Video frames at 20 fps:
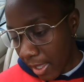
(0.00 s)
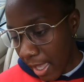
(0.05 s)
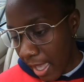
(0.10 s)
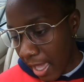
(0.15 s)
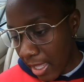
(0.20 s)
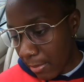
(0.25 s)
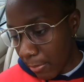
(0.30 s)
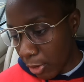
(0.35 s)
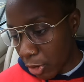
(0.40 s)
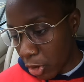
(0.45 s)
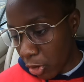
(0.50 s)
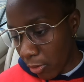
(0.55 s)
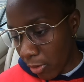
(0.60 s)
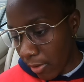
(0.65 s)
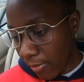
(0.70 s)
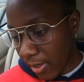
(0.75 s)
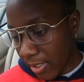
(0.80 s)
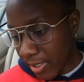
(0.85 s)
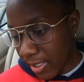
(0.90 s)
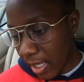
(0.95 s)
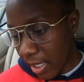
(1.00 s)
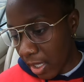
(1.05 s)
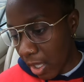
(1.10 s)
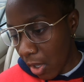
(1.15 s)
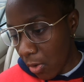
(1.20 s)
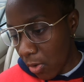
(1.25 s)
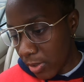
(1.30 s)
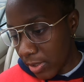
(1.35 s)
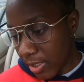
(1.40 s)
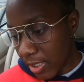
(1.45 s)
And the majority of us that
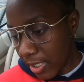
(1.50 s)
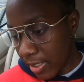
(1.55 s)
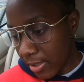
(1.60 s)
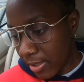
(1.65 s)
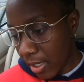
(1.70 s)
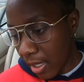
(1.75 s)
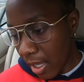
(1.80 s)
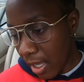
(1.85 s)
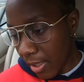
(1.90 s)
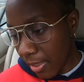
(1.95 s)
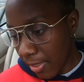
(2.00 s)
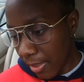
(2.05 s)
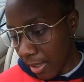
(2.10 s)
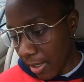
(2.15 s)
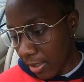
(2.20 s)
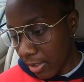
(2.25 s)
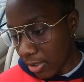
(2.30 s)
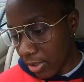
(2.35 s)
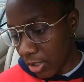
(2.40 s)
go on Tinder, I think,